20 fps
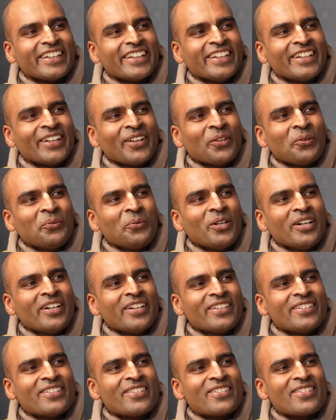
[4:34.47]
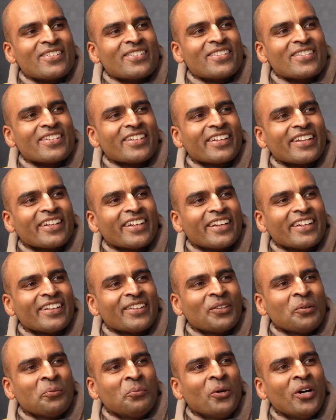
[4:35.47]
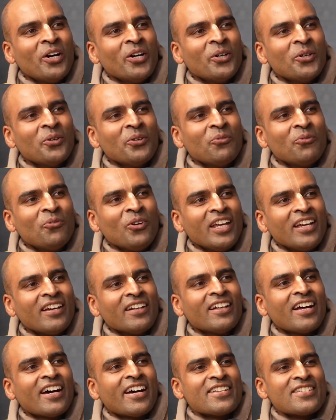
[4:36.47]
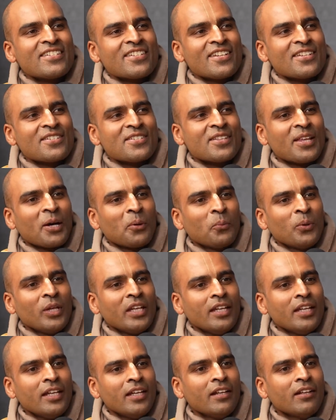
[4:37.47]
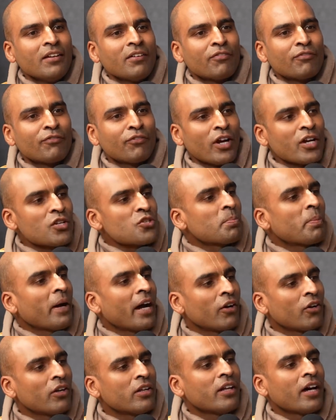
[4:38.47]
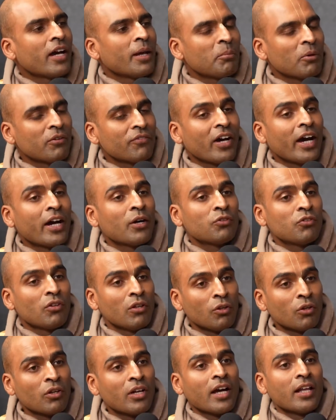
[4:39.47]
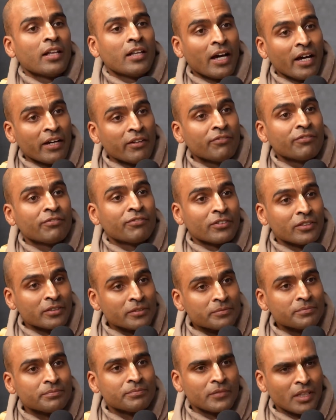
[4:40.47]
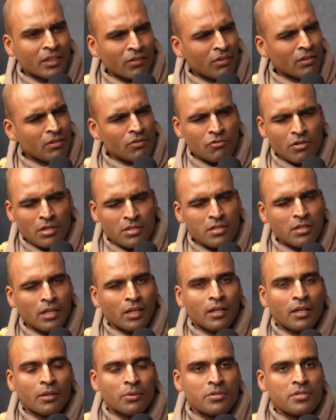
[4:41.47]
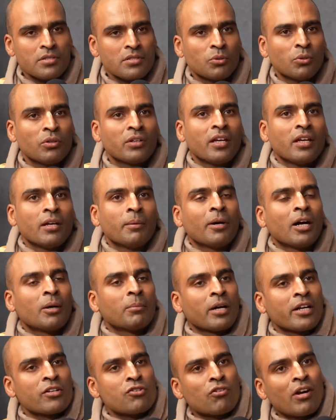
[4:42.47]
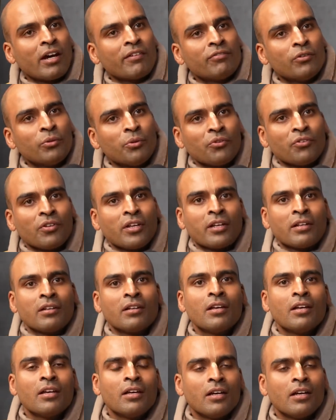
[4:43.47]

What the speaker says: other words, the world realizes that we need a fresh paradigm of how to look at life. It's interesting, I was talking about my travels, and